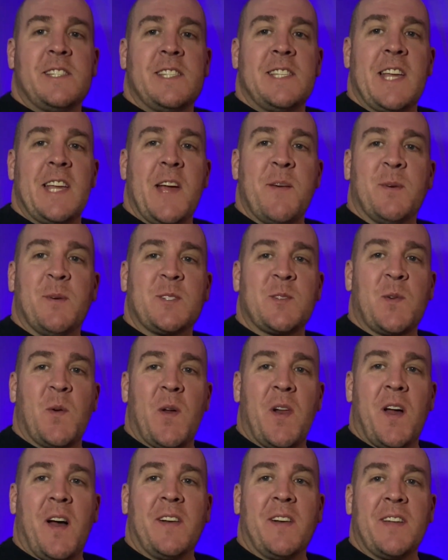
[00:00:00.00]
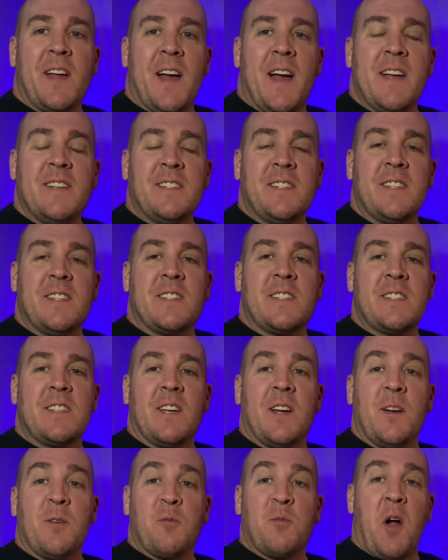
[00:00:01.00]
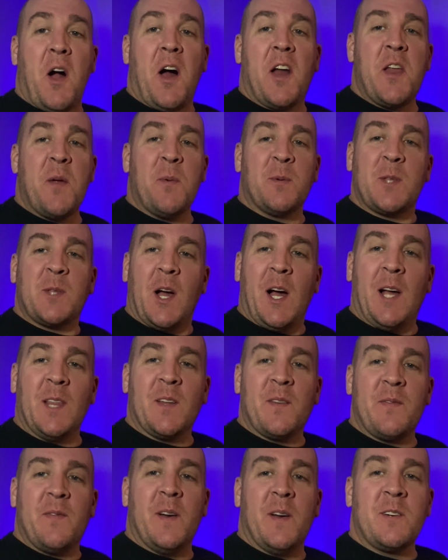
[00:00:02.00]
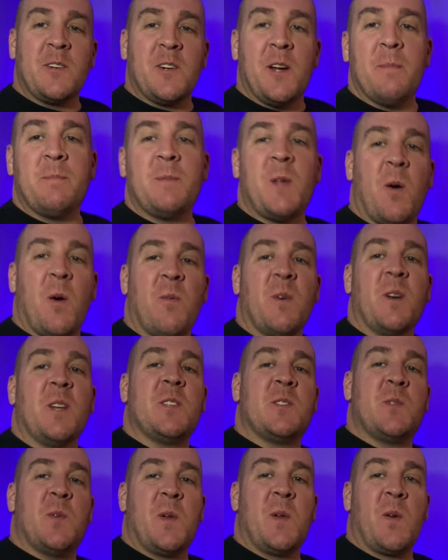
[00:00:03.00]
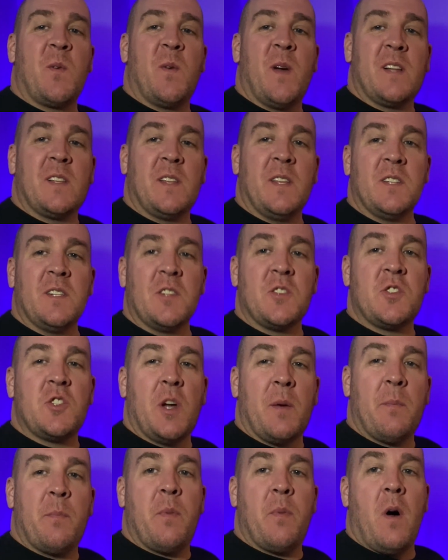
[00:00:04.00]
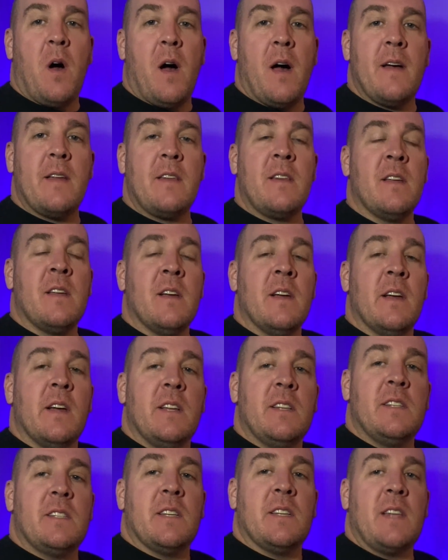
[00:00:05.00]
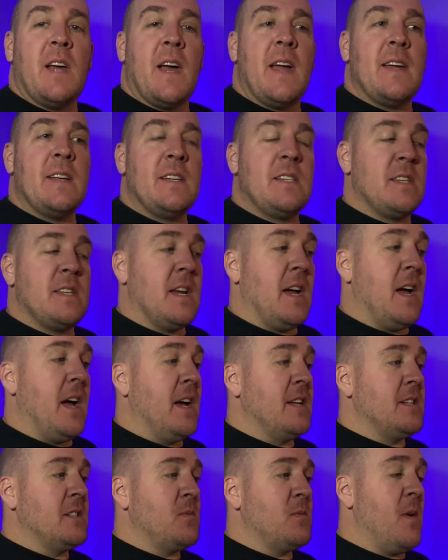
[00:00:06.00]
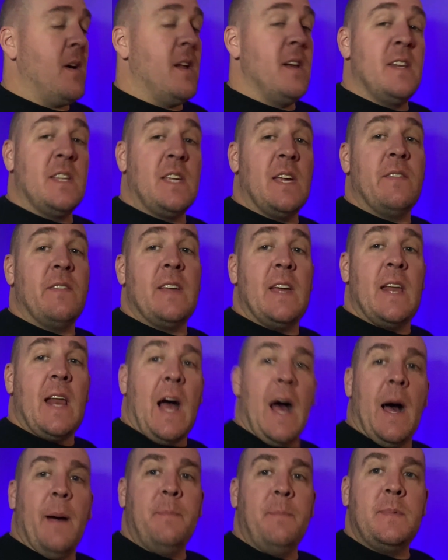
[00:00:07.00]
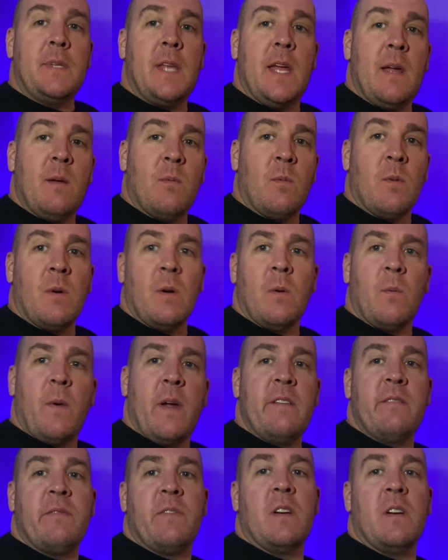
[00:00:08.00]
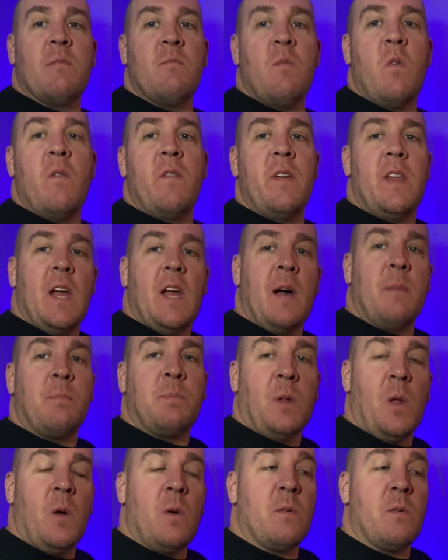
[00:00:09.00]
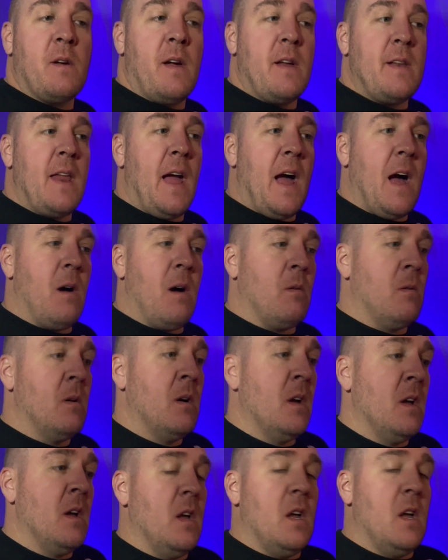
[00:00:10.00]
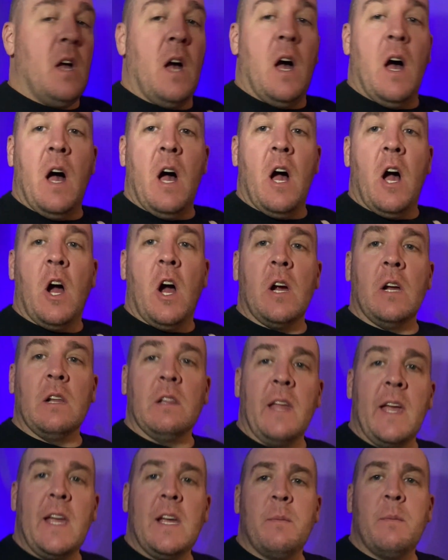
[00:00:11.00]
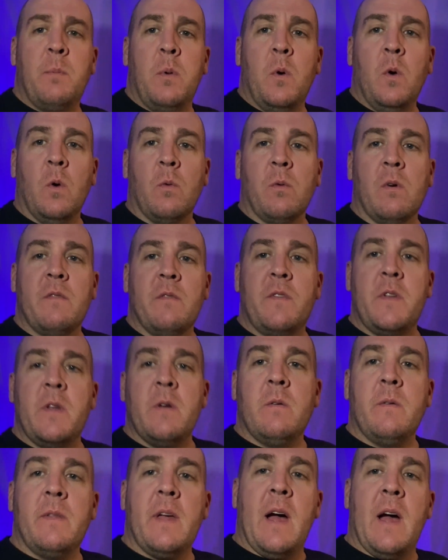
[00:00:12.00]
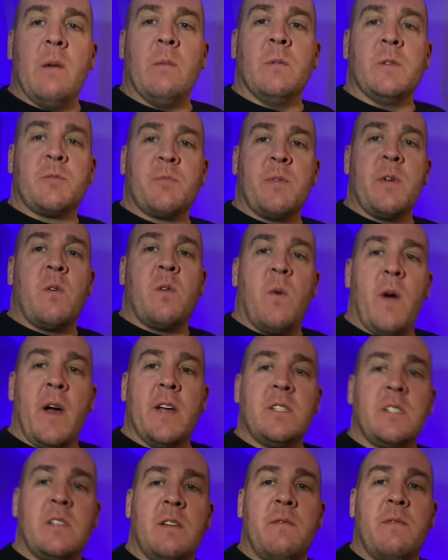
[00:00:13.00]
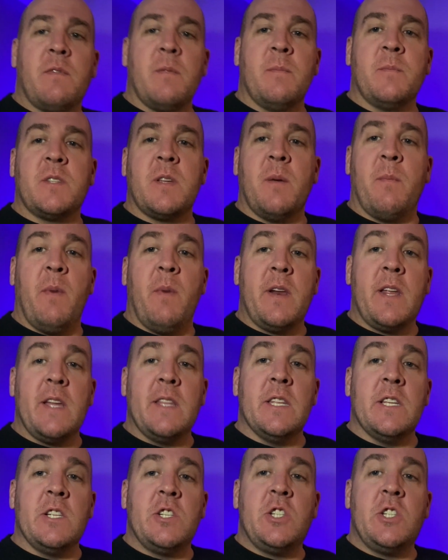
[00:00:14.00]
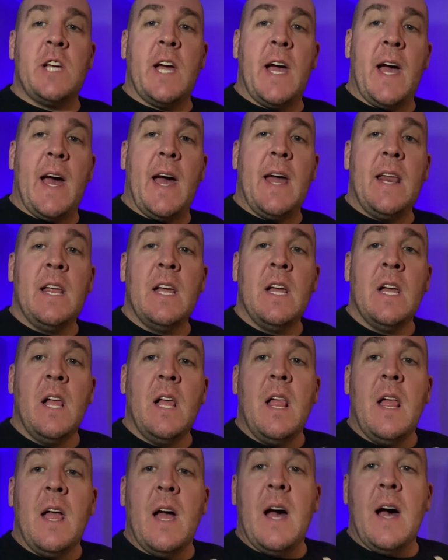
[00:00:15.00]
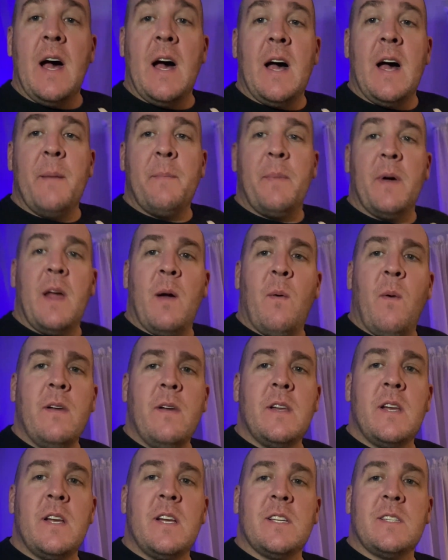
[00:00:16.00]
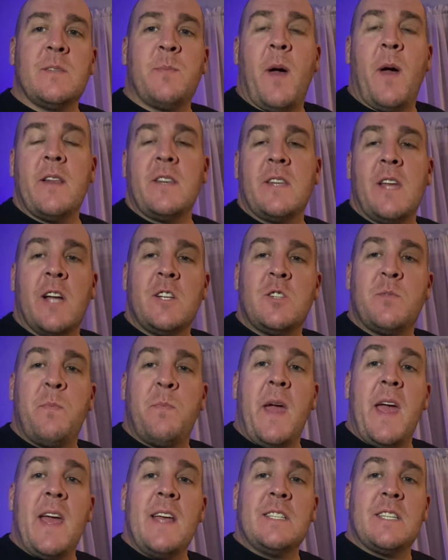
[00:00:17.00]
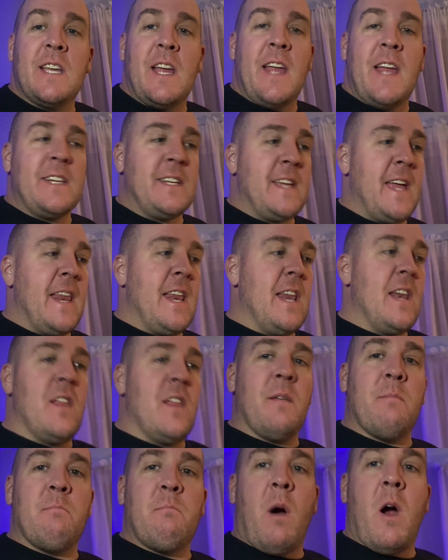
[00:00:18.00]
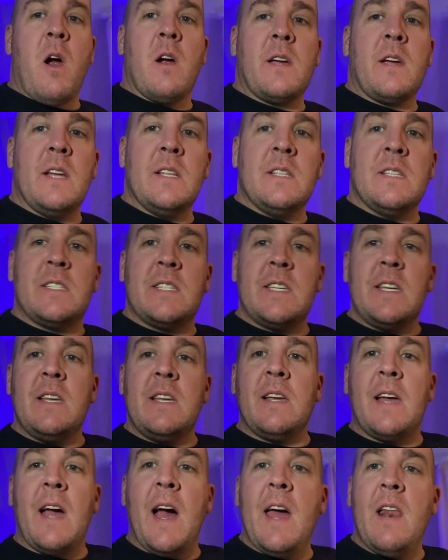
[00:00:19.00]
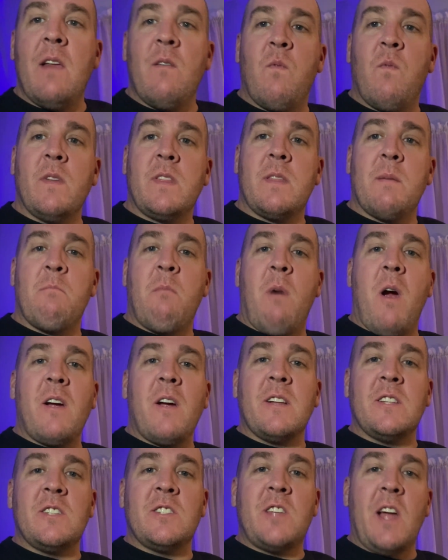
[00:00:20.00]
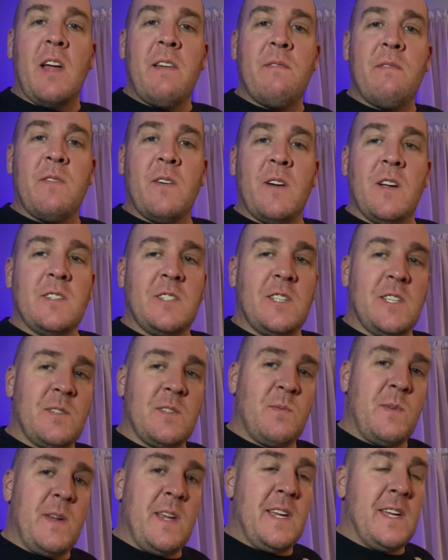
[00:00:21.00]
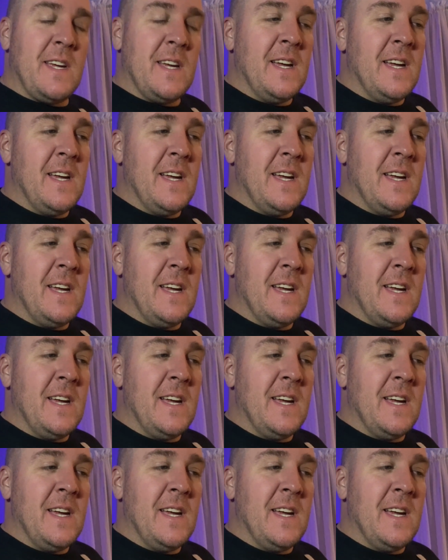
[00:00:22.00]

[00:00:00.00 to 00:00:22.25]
Hey, what's going on, guys? It's uh, Rod here with the Hodler Fud Crypto. We're just doing a quick little jump on tonight. Uh, I uh, just wanted to give you an update. We're waiting for a movie to upload right now. Uh, our LinkPool review that was requested from somebody in the chat. Uh, but I wanted to just touch base and get into the market and see kind of what the market's done for us this week.